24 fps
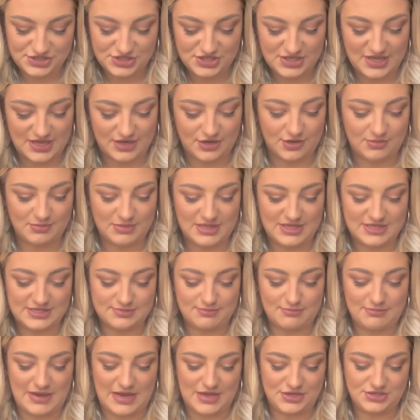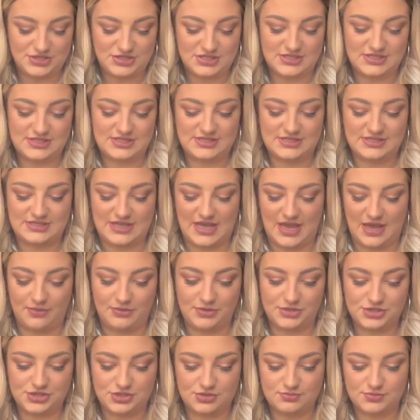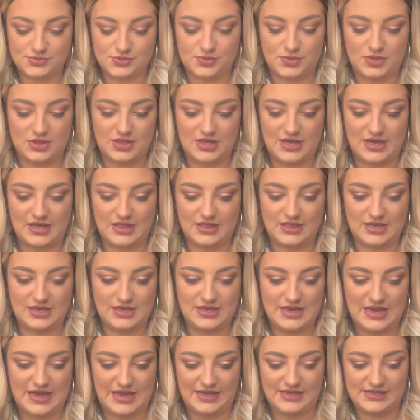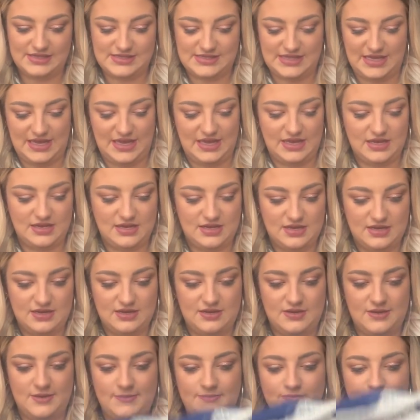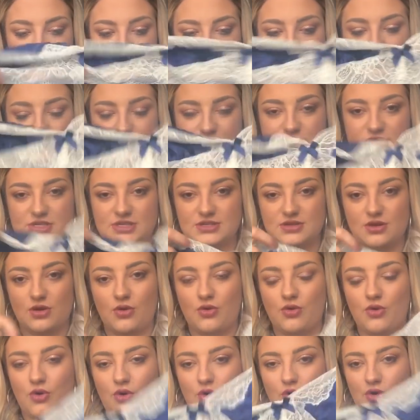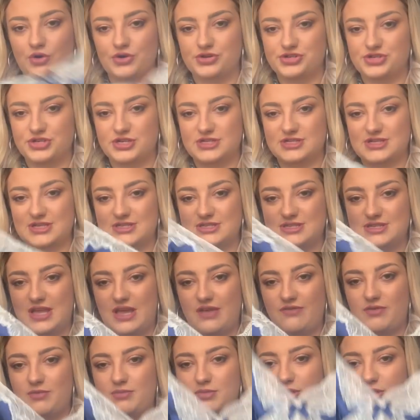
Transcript: she then got me this matching set, which comes with like the nighty, which is gorgeous. It's navy